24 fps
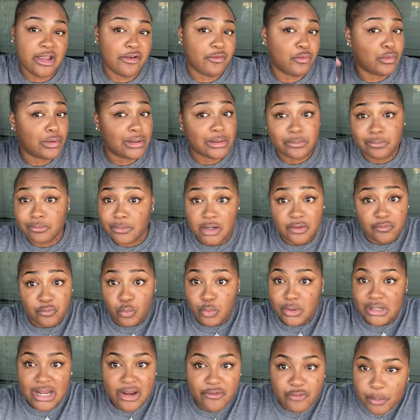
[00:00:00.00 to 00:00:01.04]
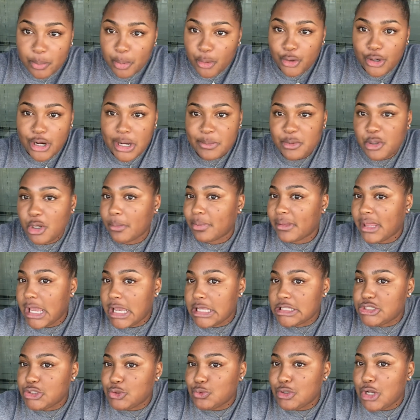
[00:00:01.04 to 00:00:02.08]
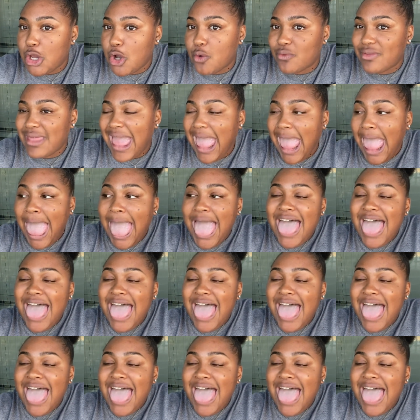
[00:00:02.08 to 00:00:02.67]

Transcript: whatever program you're applying to know that